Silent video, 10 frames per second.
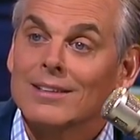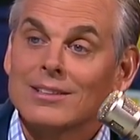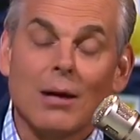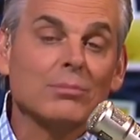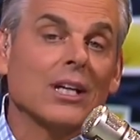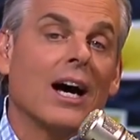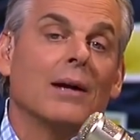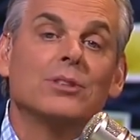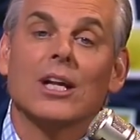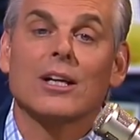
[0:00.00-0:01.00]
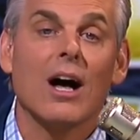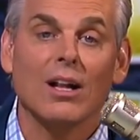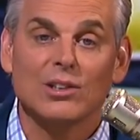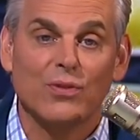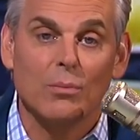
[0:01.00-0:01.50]
Sometimes in a
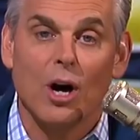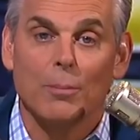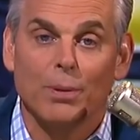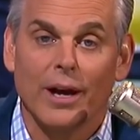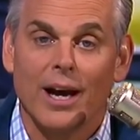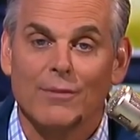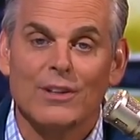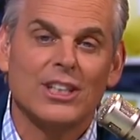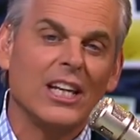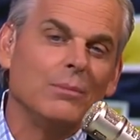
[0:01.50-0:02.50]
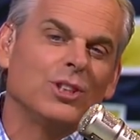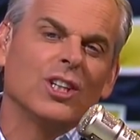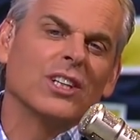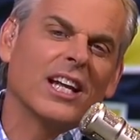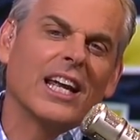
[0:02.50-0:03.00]
college football playoff, a team
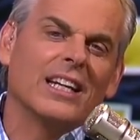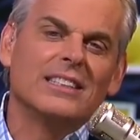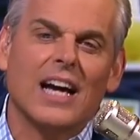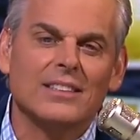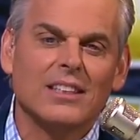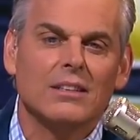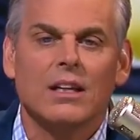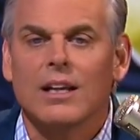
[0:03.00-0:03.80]
should get in, doesn't.